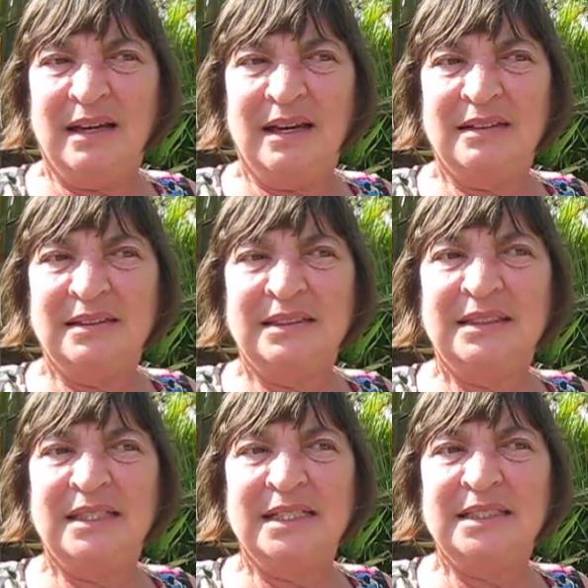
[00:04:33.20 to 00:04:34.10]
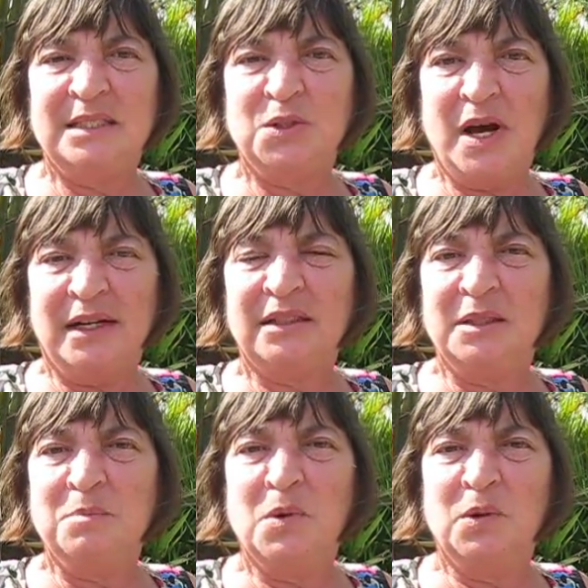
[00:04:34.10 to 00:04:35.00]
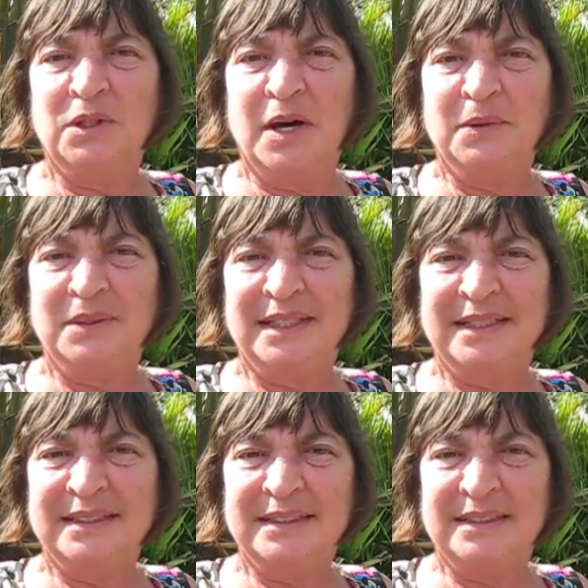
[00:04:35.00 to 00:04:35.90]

And this attracted more notice.